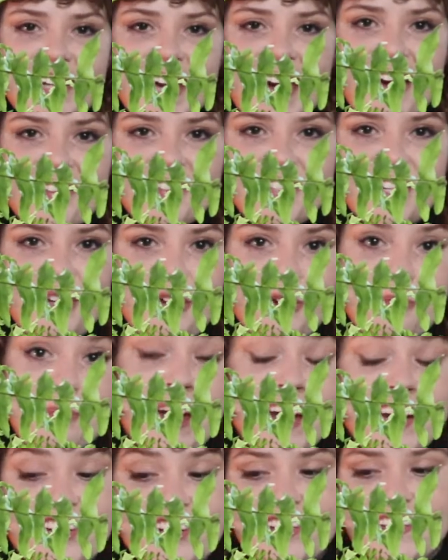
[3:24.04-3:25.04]
have to learn
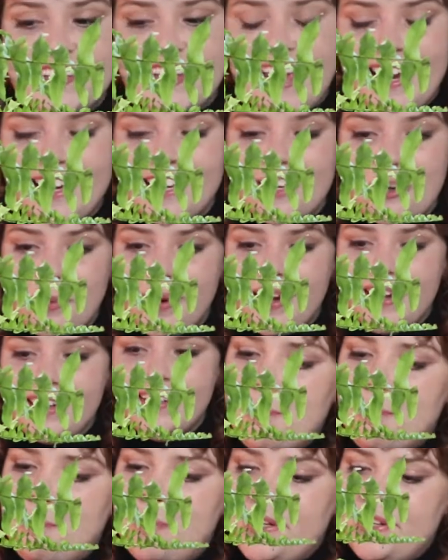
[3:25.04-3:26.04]
patience anyway,
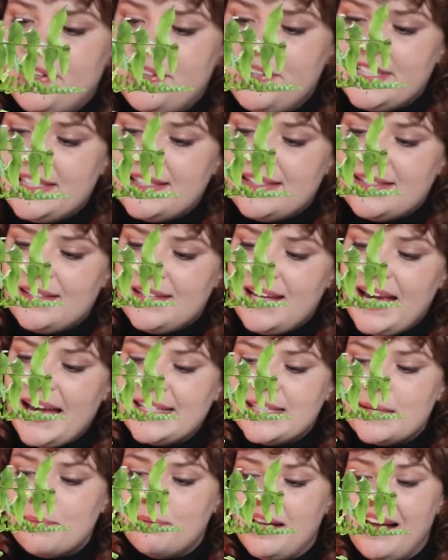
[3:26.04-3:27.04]
because it's
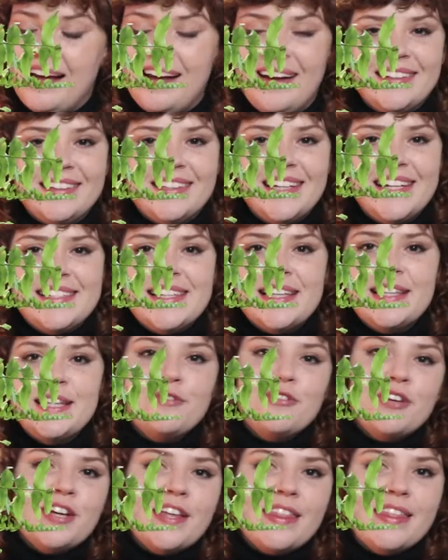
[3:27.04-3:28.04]
a plant, it's a
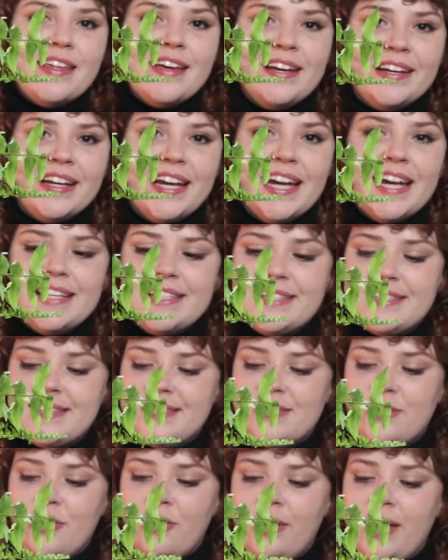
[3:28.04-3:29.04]
living thing. It's
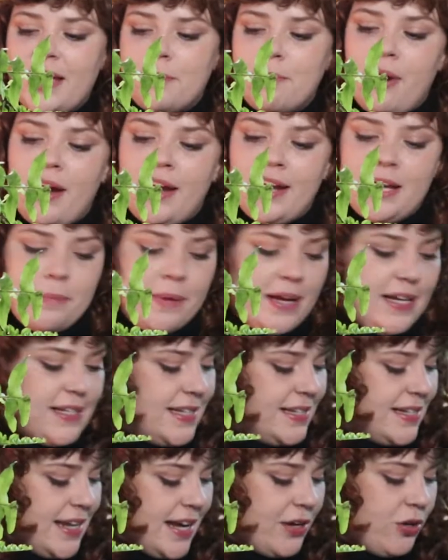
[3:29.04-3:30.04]
not like buying a piece
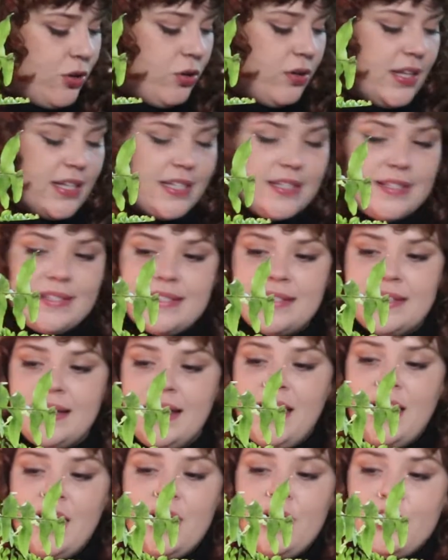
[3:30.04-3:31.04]
of decor that's
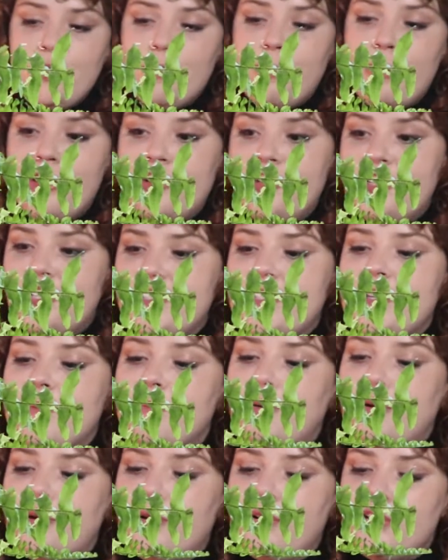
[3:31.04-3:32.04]
you purchase and
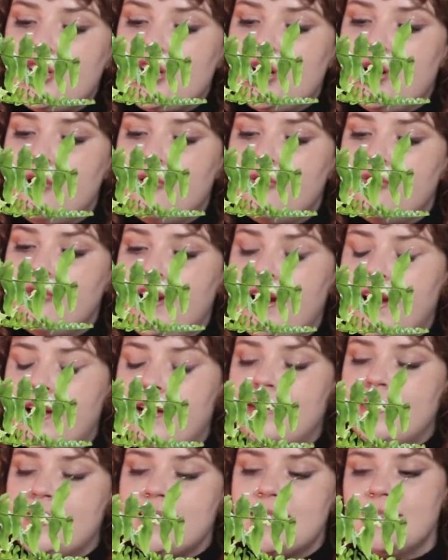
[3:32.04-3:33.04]
put on a shelf
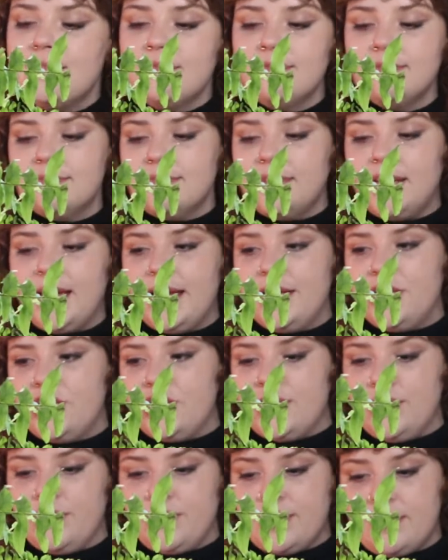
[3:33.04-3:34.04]
and it
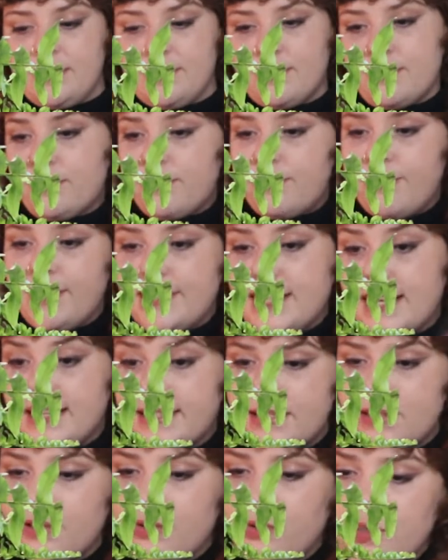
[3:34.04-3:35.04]
just looks fantastic all